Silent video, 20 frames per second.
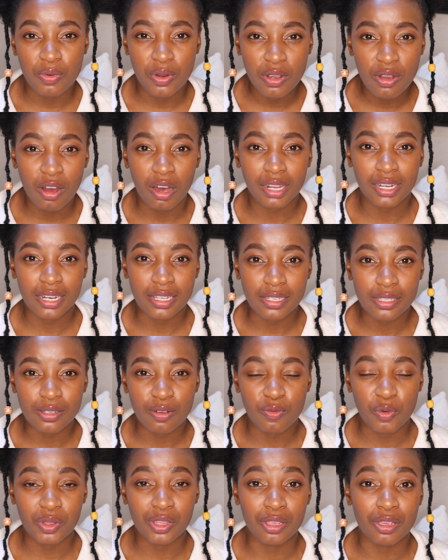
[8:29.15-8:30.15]
regardless
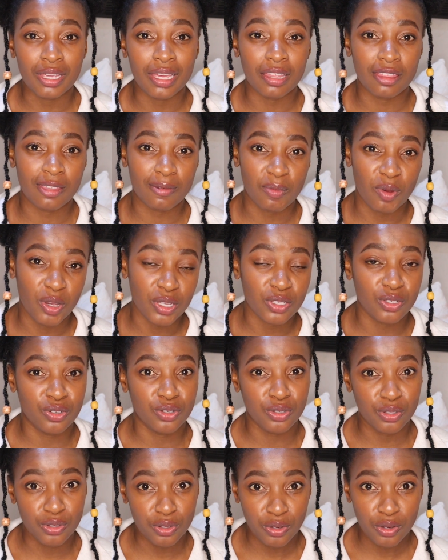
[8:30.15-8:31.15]
of whether you get the marks you
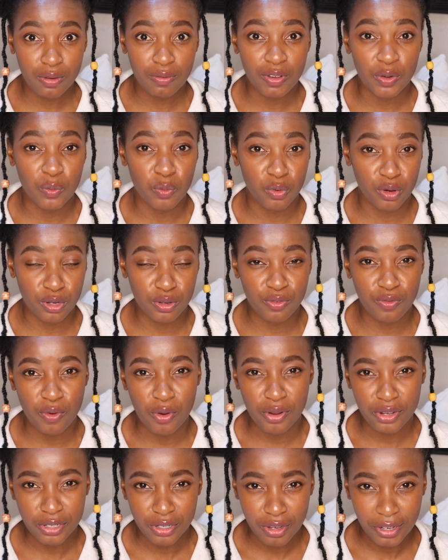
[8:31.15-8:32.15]
deserve and worked
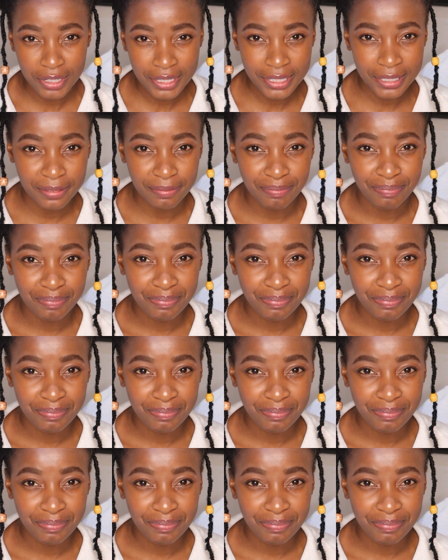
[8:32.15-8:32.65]
for or not.